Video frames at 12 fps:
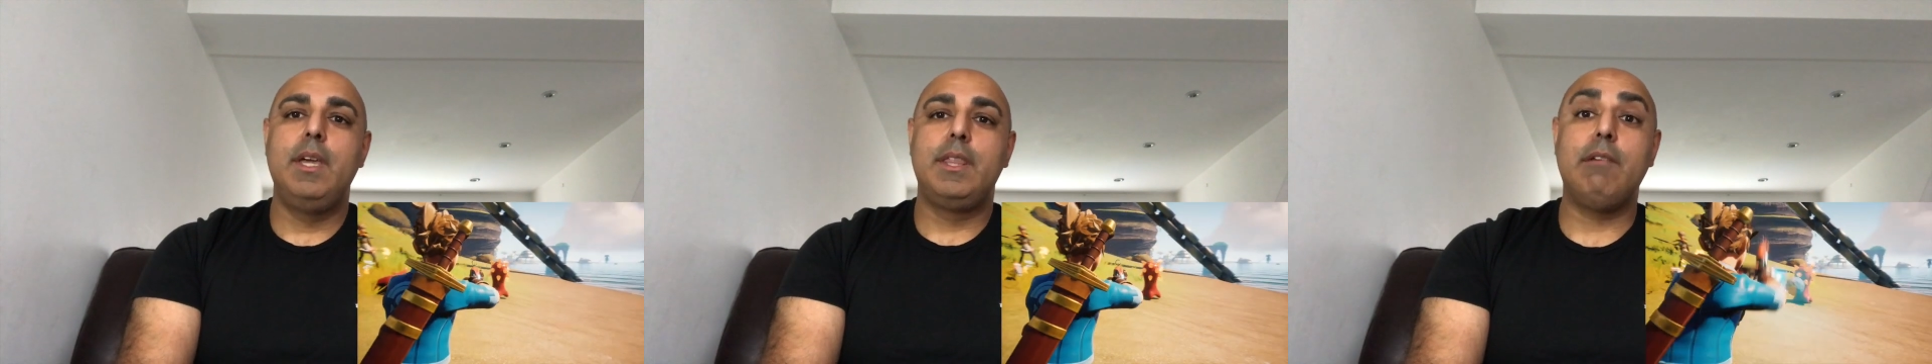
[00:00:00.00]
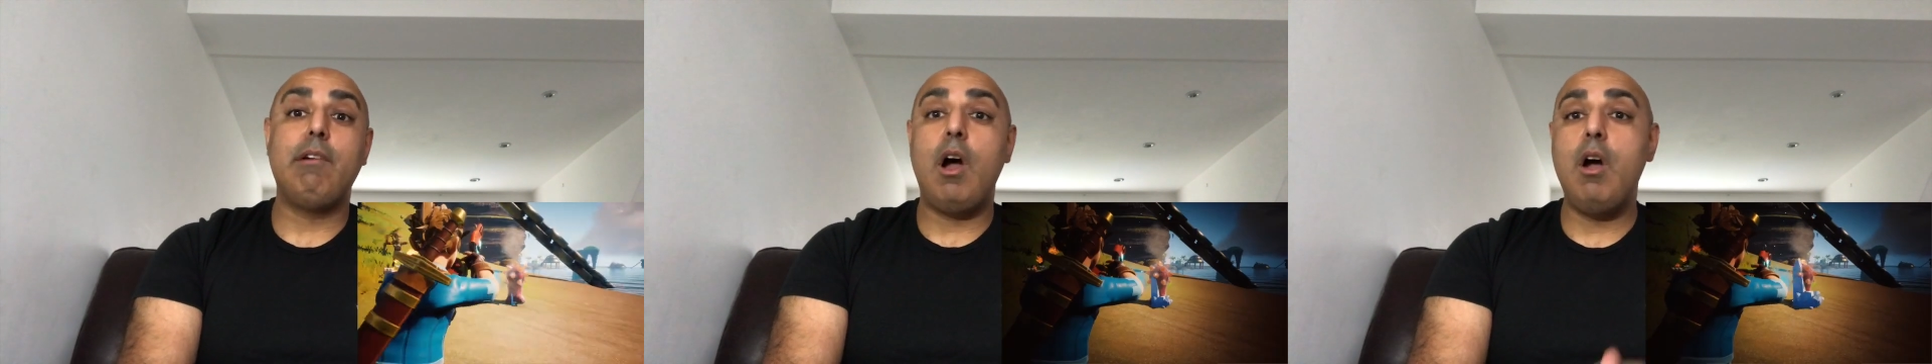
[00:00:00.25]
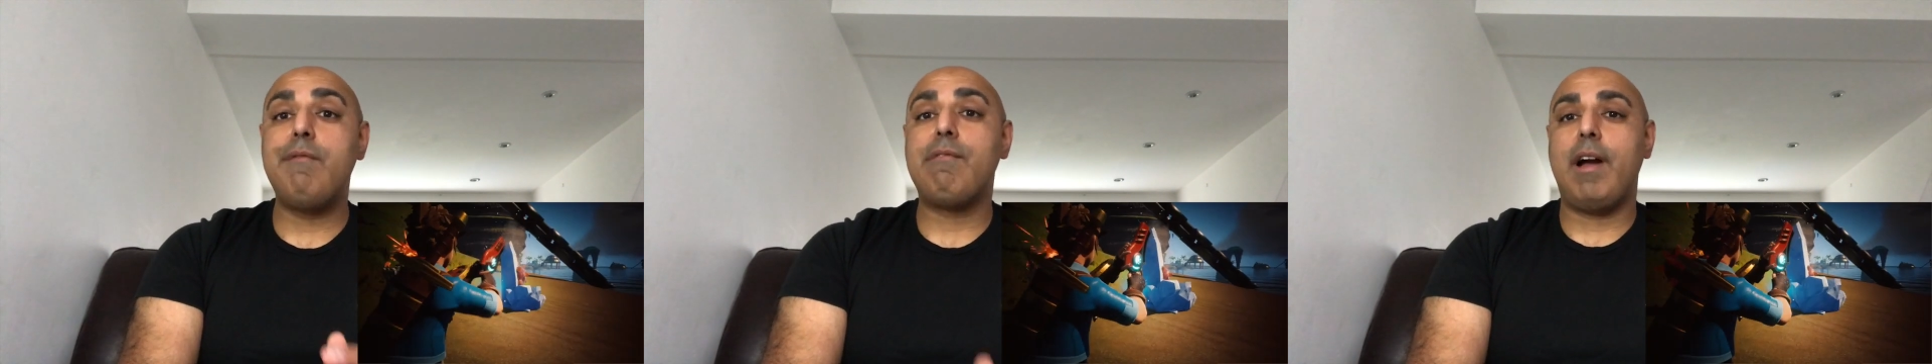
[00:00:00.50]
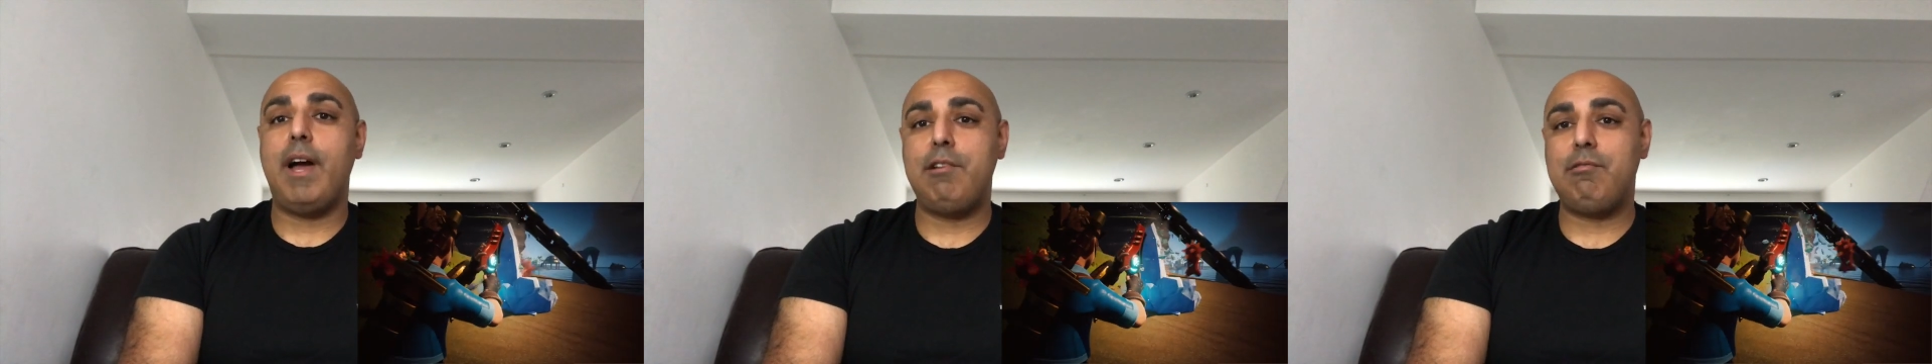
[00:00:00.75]
There are over
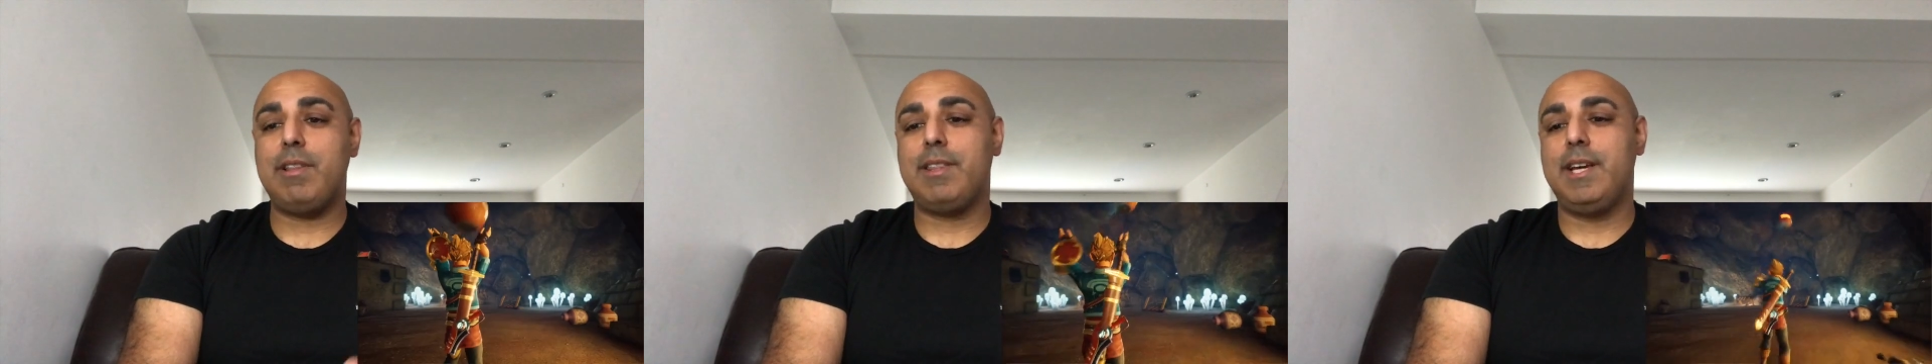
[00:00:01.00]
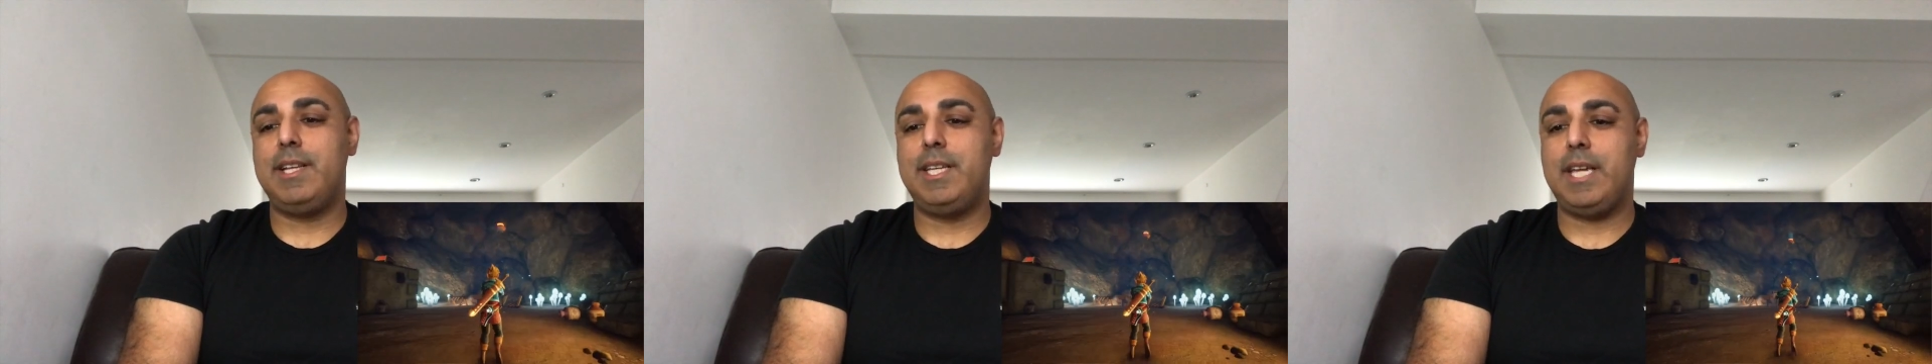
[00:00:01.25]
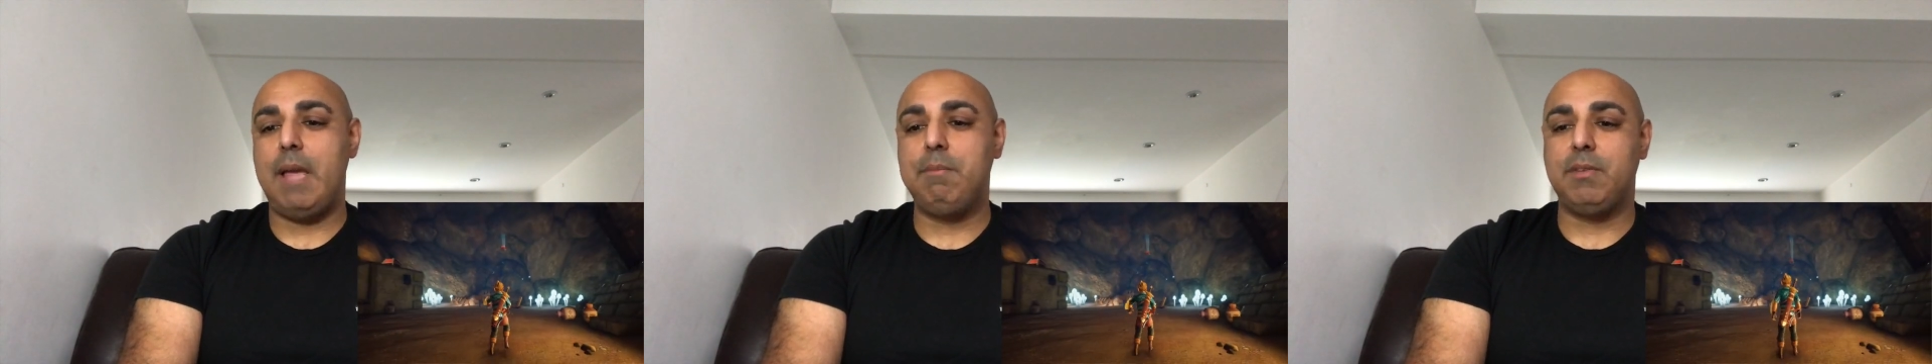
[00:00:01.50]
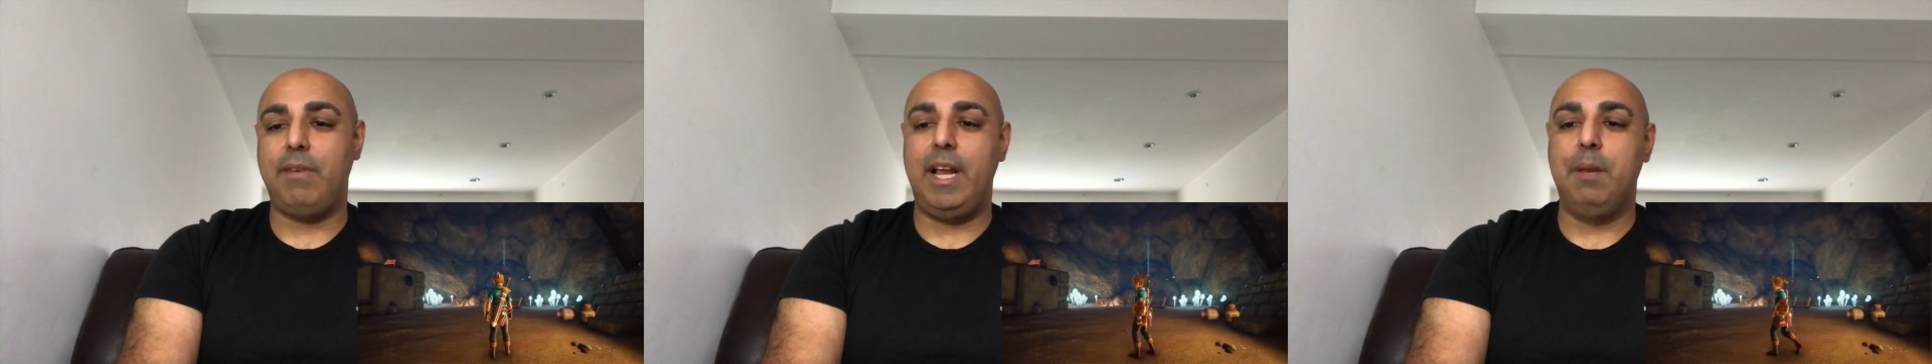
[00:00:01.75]
130
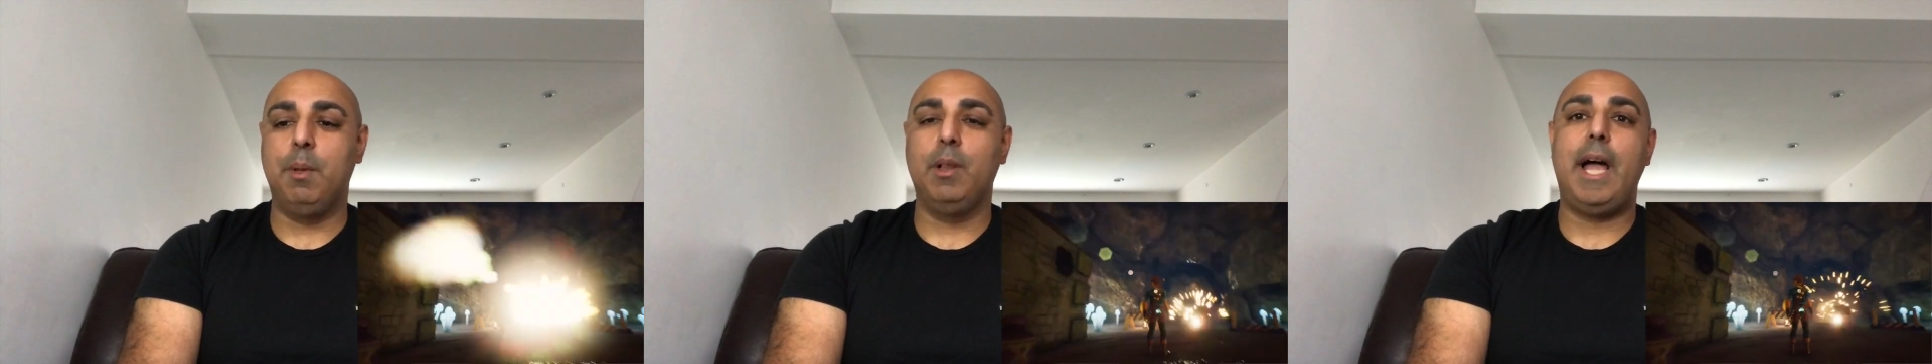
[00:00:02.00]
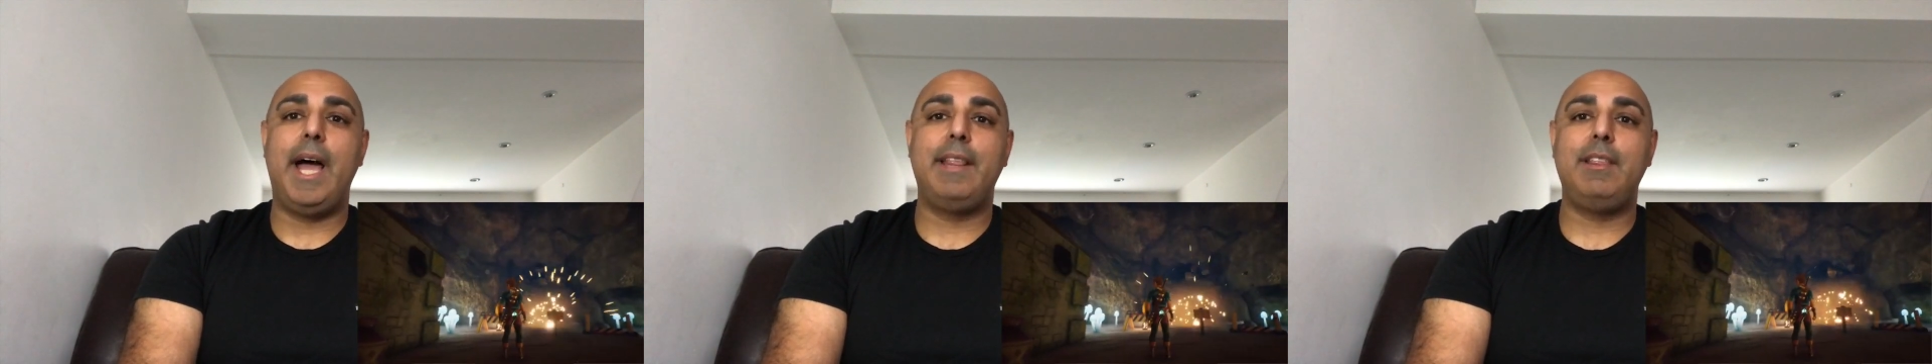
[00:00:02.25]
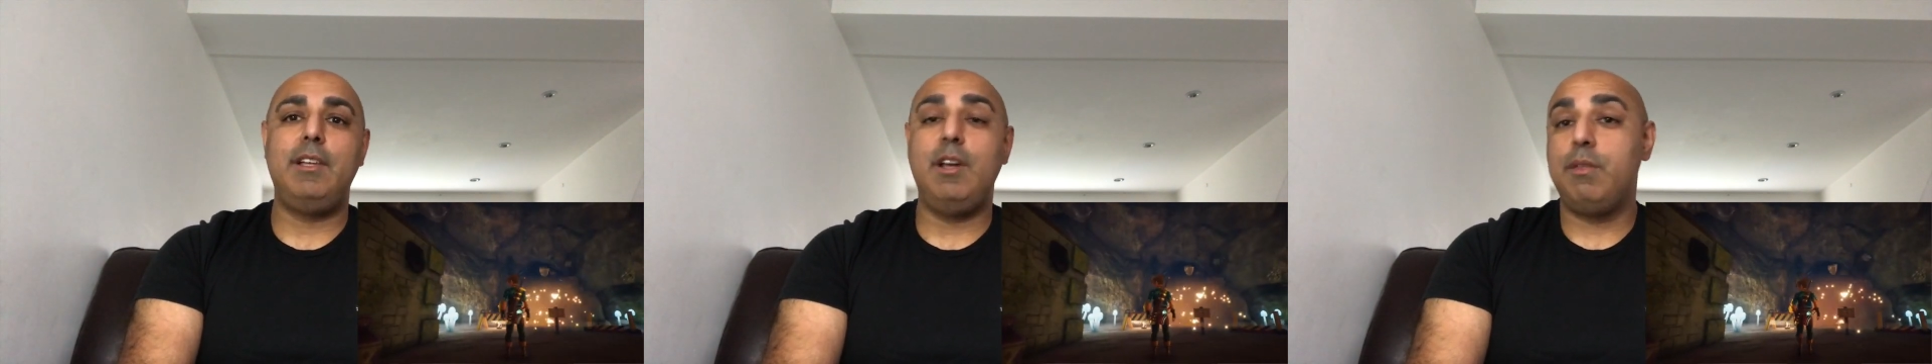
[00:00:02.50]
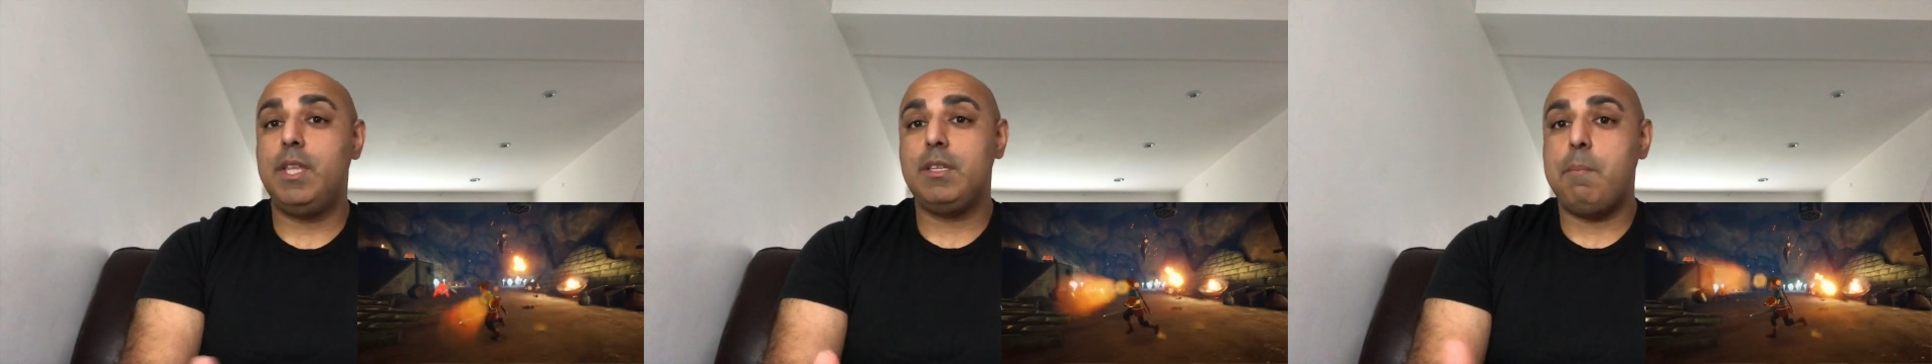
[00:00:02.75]
games available, and there's a